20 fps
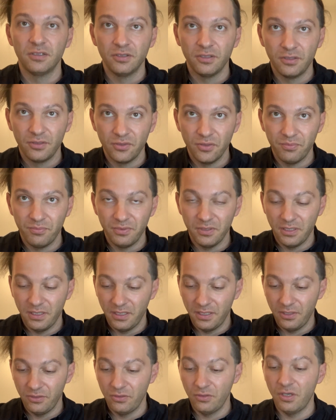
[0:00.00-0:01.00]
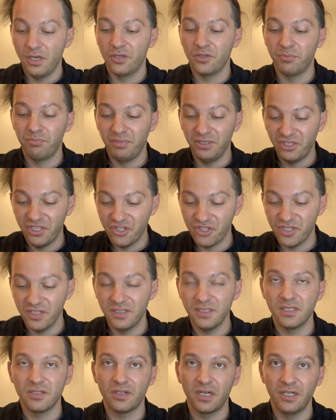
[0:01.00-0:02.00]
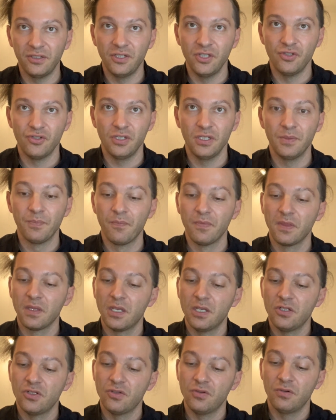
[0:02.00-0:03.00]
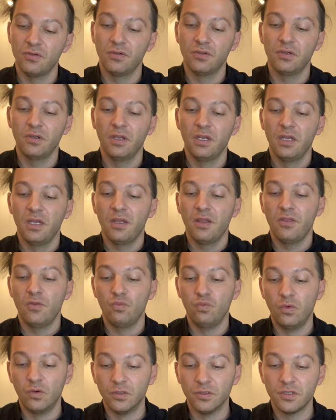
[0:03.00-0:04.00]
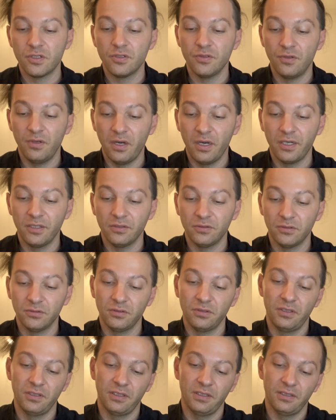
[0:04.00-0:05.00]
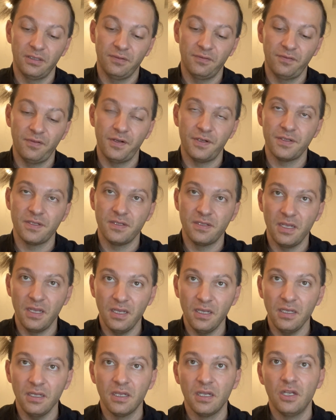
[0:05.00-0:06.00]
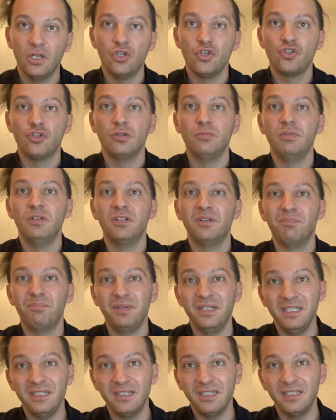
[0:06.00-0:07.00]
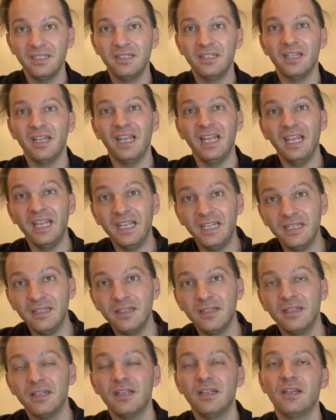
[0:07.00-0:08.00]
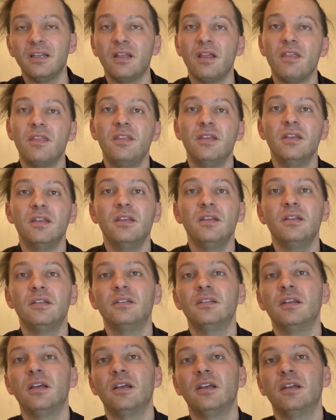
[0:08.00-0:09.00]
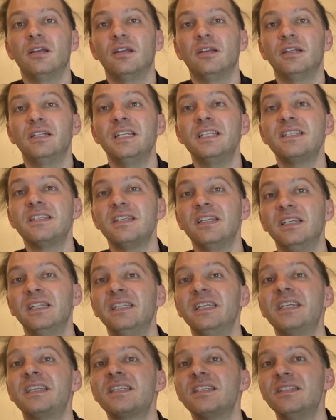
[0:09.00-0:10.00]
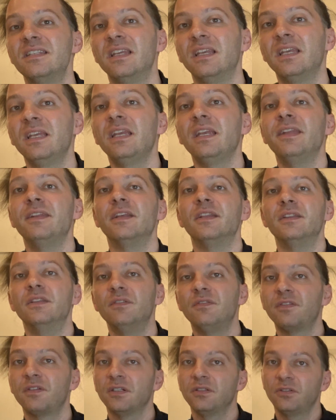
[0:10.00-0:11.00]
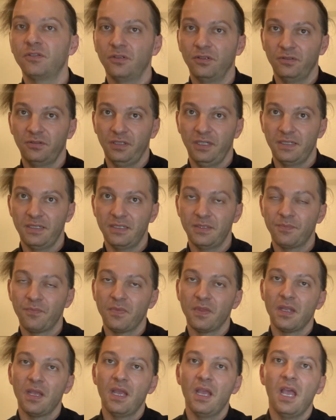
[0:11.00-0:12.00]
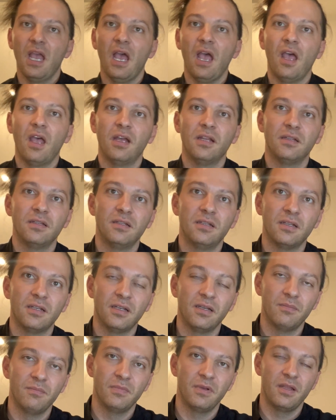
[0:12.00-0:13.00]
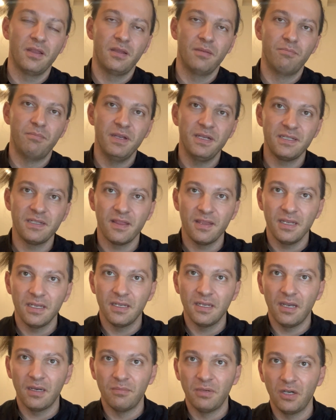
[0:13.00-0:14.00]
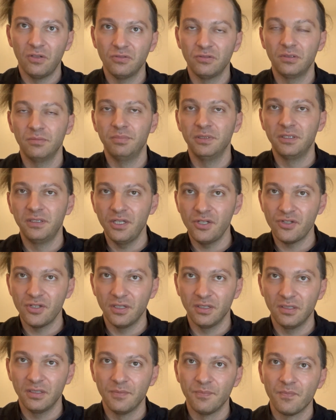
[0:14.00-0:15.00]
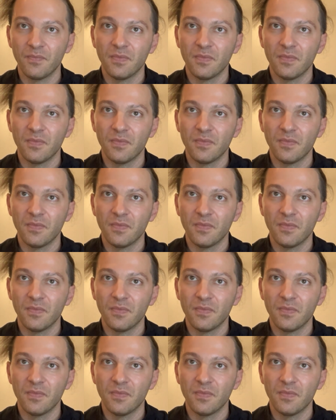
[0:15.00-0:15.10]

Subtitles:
a repetition strategy. So the words you learn on the first day should be repeated in the let's say next day in a different context. And the best thing about repetition